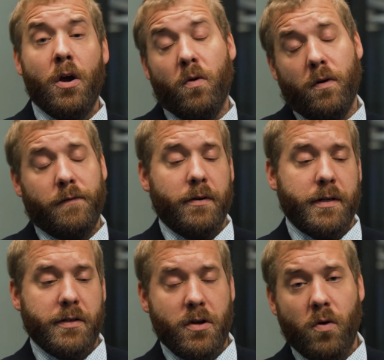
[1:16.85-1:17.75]
or if there
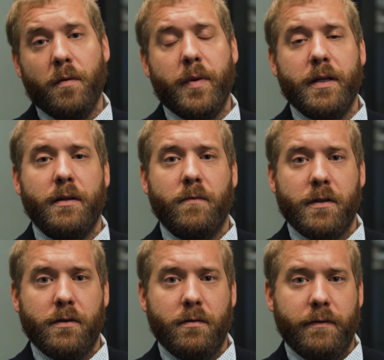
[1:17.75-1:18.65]
is no opinion
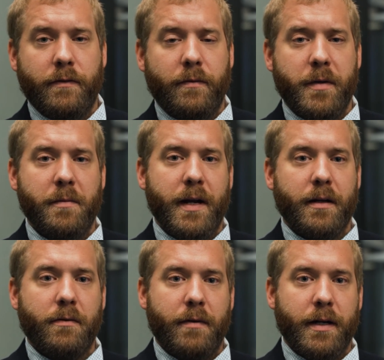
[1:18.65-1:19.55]
whatsoever from your
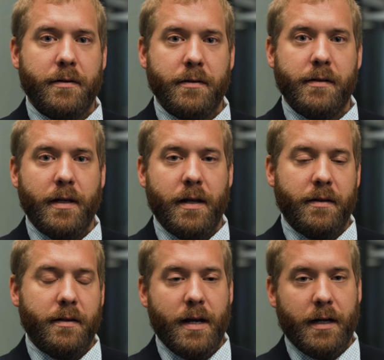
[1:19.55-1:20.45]
medical records and
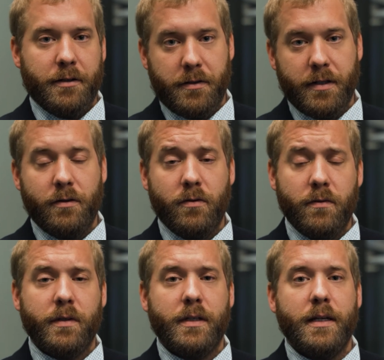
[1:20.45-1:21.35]
the doctors that you do
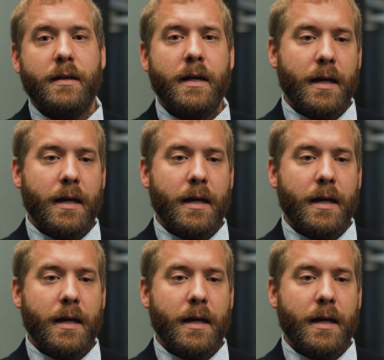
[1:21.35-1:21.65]
see,